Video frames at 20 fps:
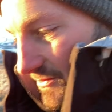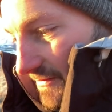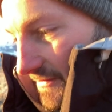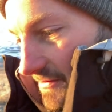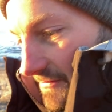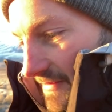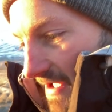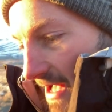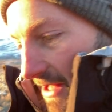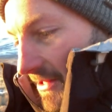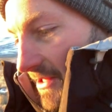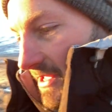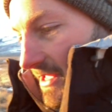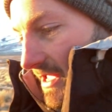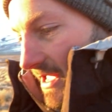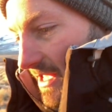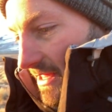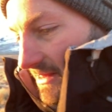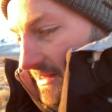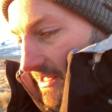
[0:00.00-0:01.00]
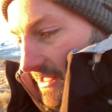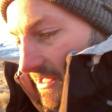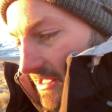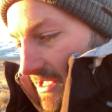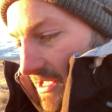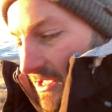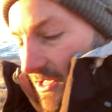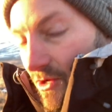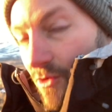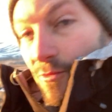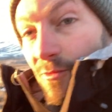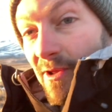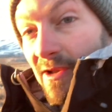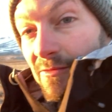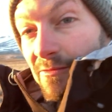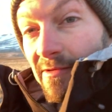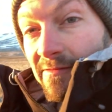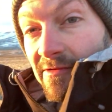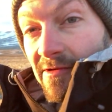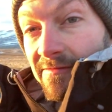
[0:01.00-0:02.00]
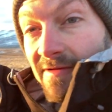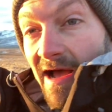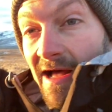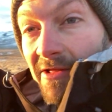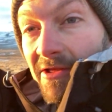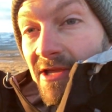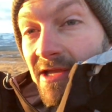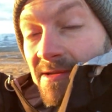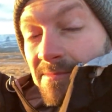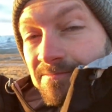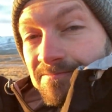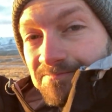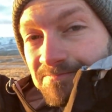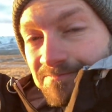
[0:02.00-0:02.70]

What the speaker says: River Valley and the Quinn River Valley.